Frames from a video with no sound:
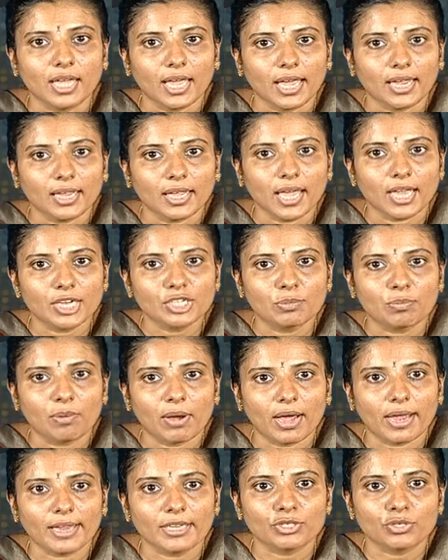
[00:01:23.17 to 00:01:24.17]
engaged
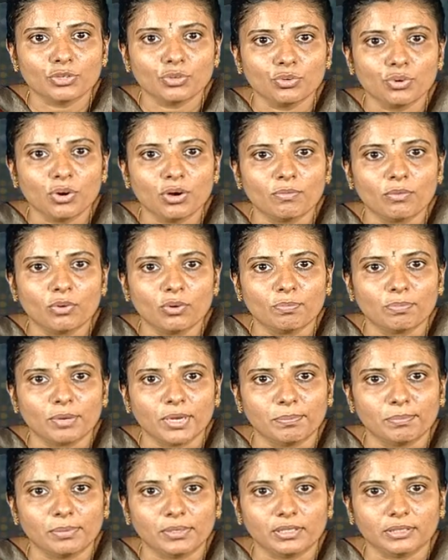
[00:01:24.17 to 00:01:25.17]
by two or more
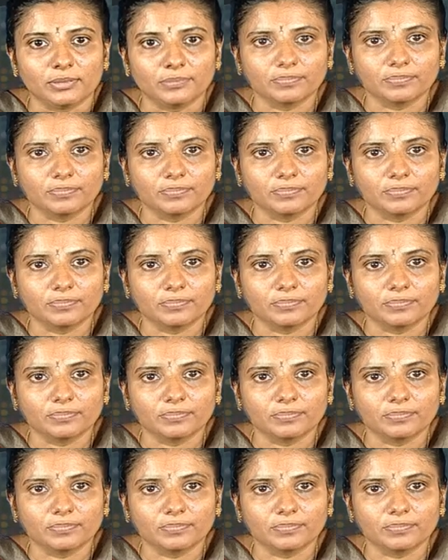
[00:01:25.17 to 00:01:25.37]
people.